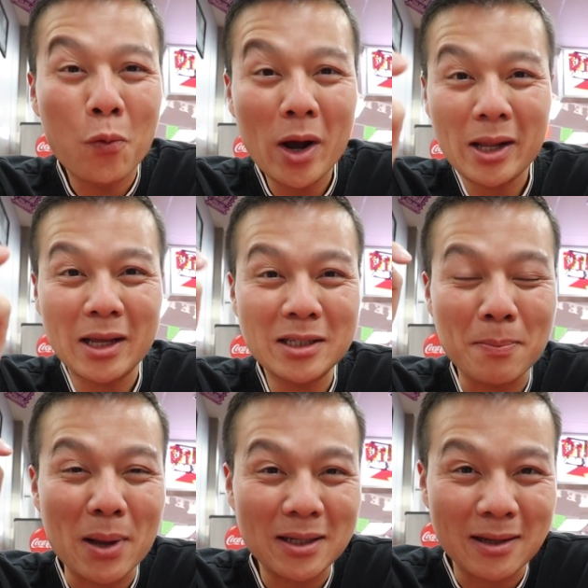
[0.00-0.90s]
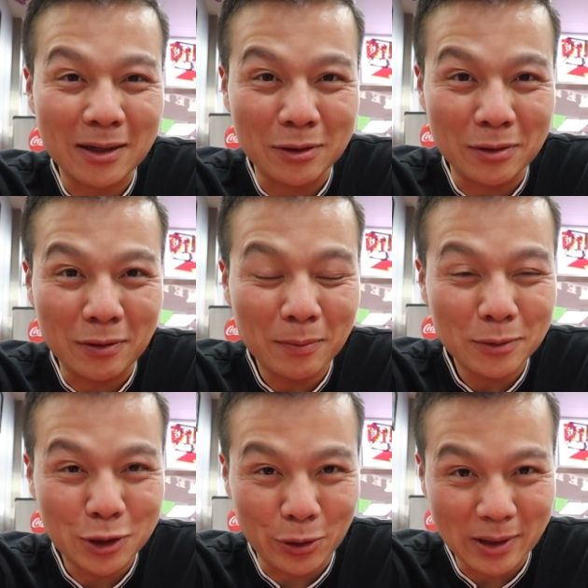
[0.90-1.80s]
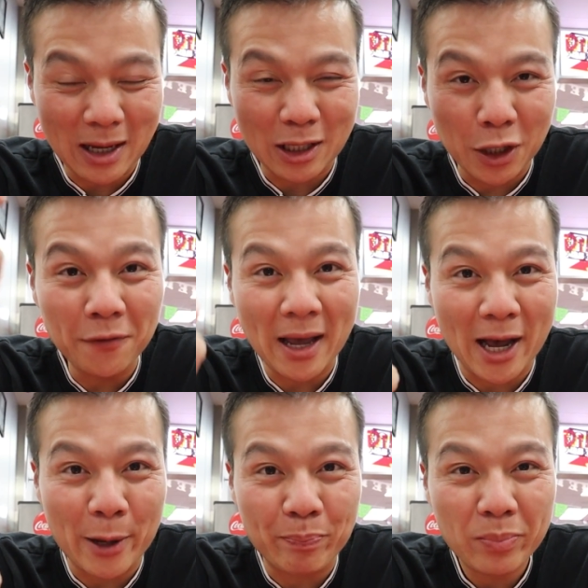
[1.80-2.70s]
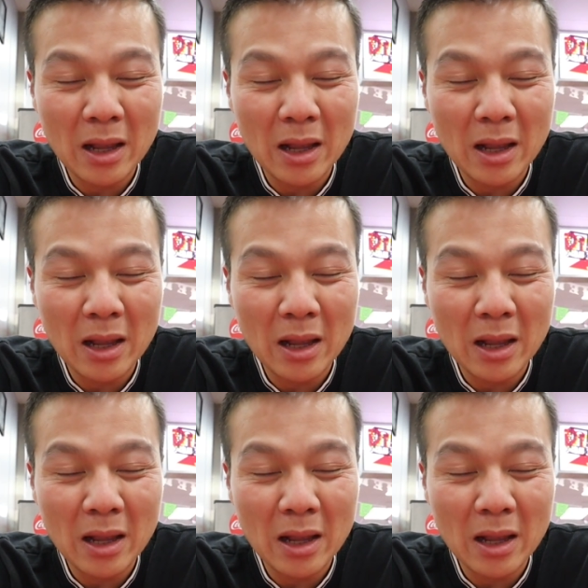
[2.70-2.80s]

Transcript: what is the best taco joint that you've had.